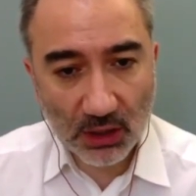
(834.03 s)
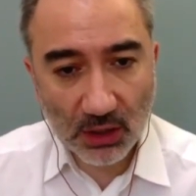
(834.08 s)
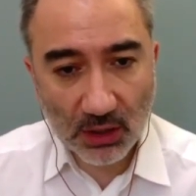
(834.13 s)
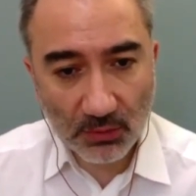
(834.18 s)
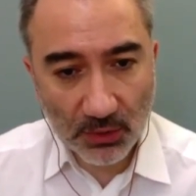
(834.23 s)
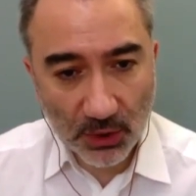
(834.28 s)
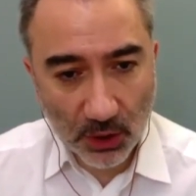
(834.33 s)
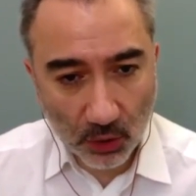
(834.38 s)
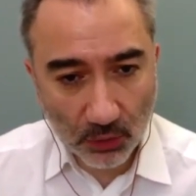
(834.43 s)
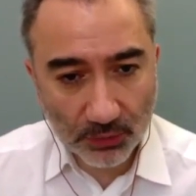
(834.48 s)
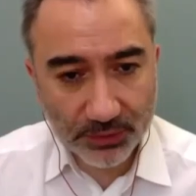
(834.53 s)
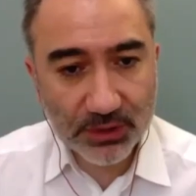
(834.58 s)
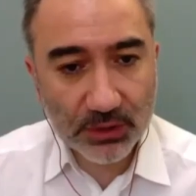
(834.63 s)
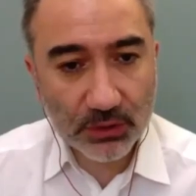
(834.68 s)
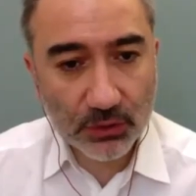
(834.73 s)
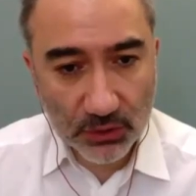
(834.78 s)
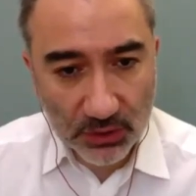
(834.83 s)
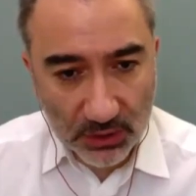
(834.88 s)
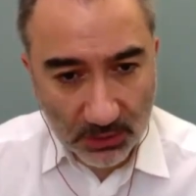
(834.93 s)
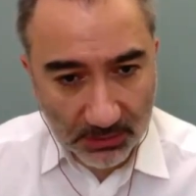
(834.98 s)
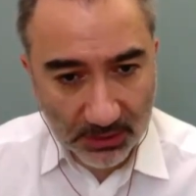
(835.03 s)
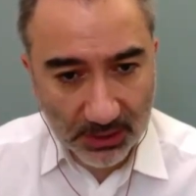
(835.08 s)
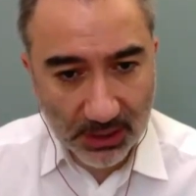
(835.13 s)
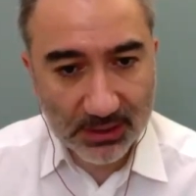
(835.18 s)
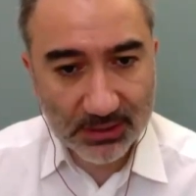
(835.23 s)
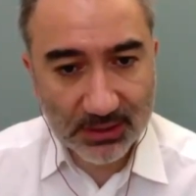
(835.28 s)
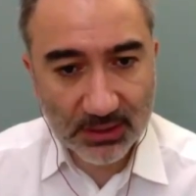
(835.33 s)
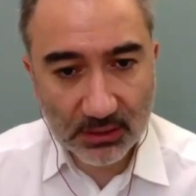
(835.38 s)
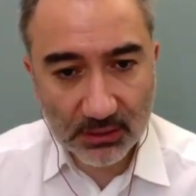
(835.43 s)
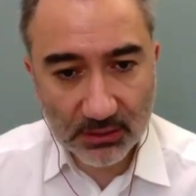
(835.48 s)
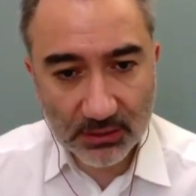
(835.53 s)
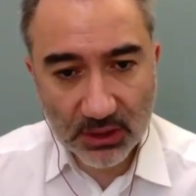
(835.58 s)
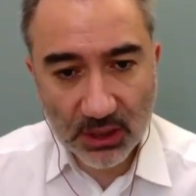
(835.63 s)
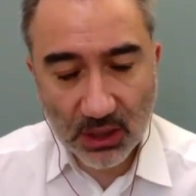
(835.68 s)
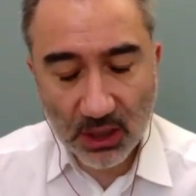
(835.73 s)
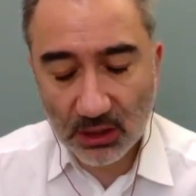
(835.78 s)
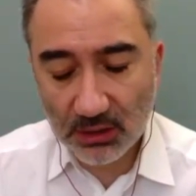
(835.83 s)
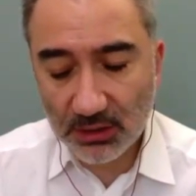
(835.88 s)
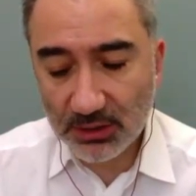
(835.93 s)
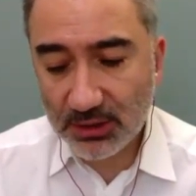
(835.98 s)
We owe it to some classical
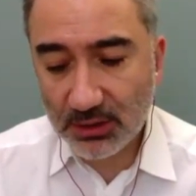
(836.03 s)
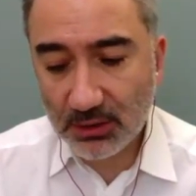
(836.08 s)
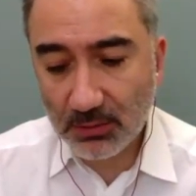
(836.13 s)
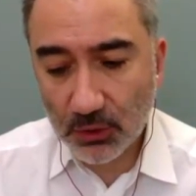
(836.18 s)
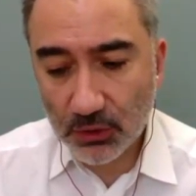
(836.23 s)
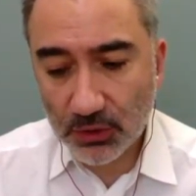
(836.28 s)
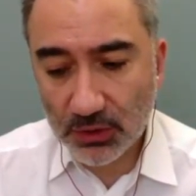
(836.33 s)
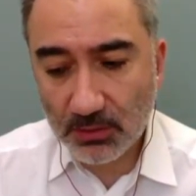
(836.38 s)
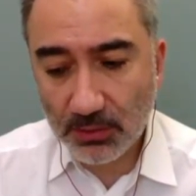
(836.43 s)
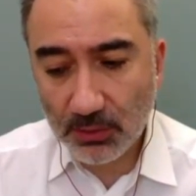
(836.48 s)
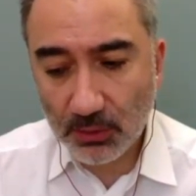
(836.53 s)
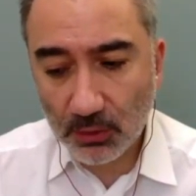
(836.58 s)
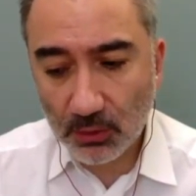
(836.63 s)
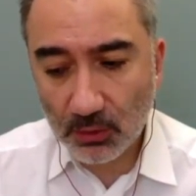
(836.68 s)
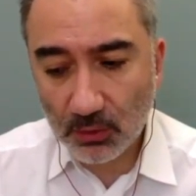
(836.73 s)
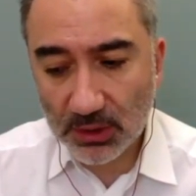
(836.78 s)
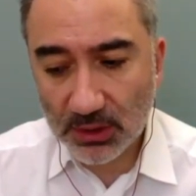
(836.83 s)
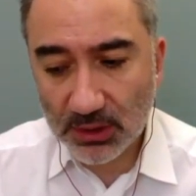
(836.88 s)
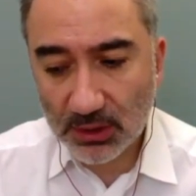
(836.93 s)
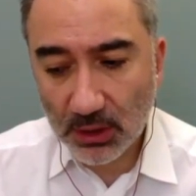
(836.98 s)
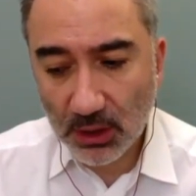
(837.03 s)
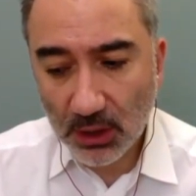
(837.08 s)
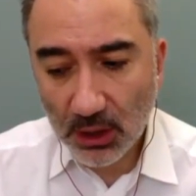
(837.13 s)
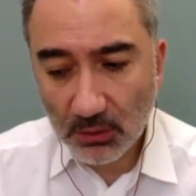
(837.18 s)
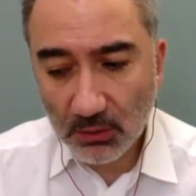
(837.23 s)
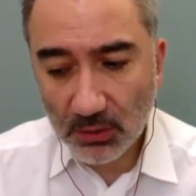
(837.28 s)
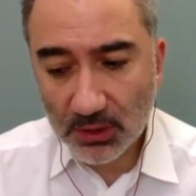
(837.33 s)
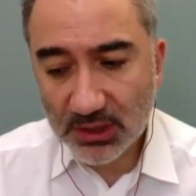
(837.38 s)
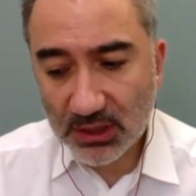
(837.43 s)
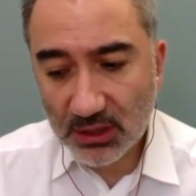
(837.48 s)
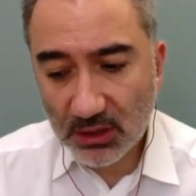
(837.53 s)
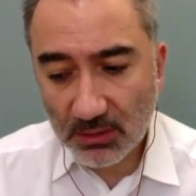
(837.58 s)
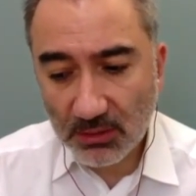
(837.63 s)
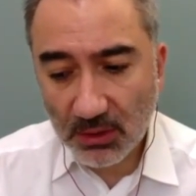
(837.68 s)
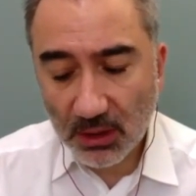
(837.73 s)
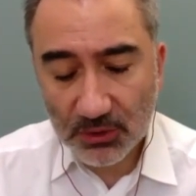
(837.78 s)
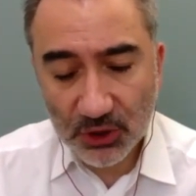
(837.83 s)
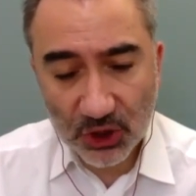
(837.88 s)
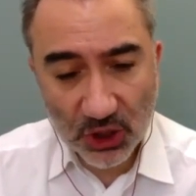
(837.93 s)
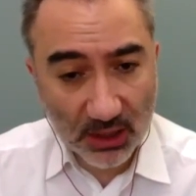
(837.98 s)
scholars. The most important one was Imam
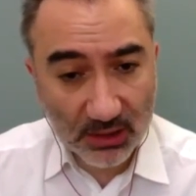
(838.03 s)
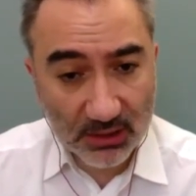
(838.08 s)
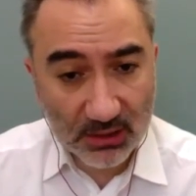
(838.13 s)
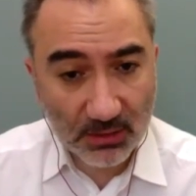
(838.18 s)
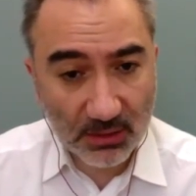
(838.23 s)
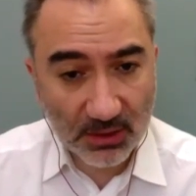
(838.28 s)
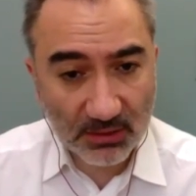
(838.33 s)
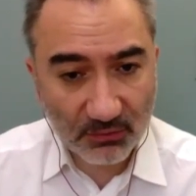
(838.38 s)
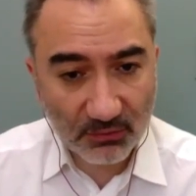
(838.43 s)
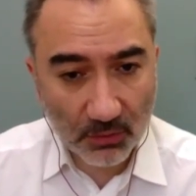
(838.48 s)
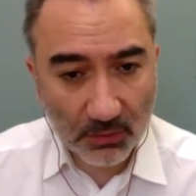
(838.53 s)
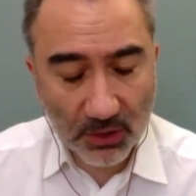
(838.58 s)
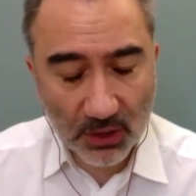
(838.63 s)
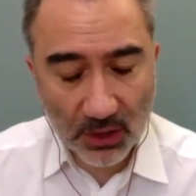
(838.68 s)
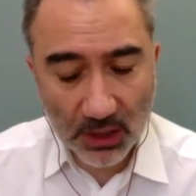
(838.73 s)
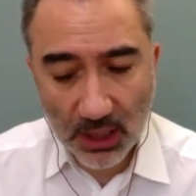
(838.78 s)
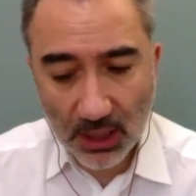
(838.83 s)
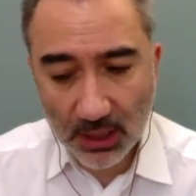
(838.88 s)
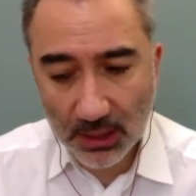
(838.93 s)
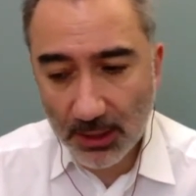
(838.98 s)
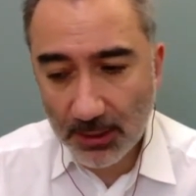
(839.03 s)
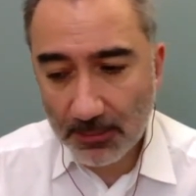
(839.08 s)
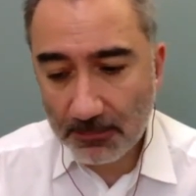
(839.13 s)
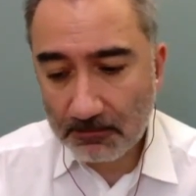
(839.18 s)
Shatibi from Granada.